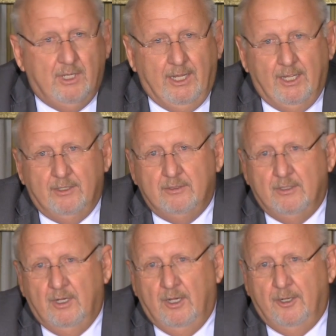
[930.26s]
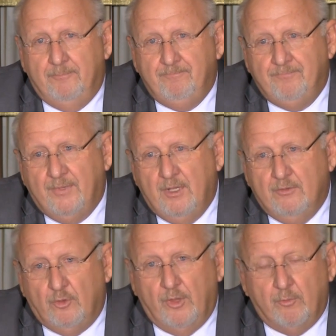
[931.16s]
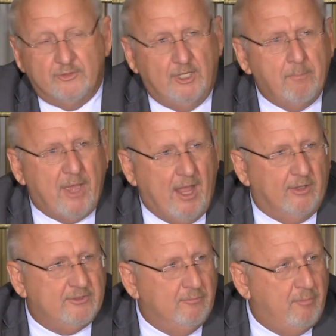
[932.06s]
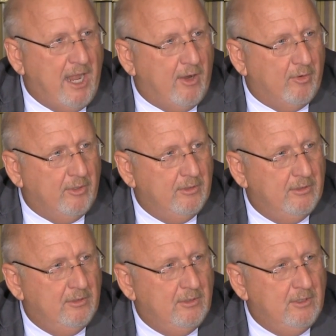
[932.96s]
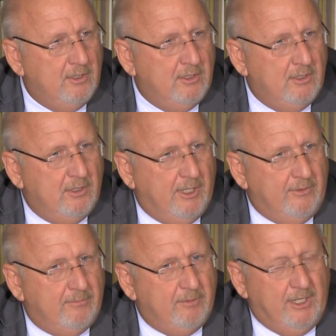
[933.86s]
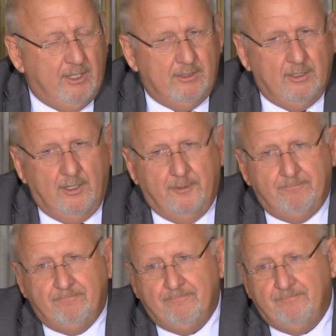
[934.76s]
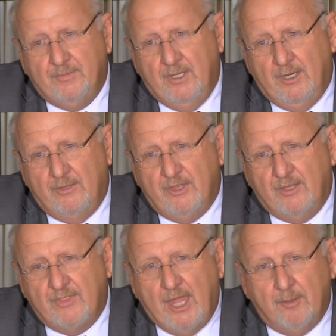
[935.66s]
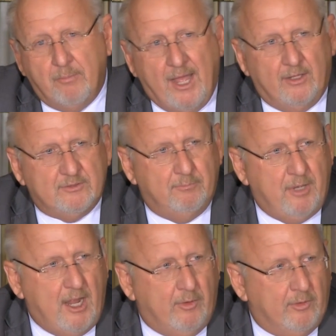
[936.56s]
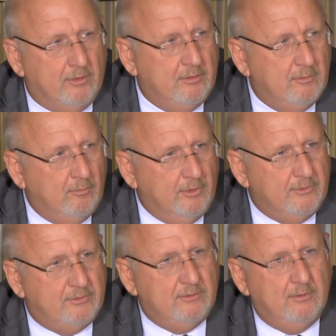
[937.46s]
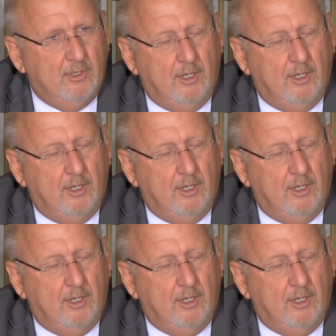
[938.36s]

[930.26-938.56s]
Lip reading: So there was an imbalance of power. And I think that imbalance of power was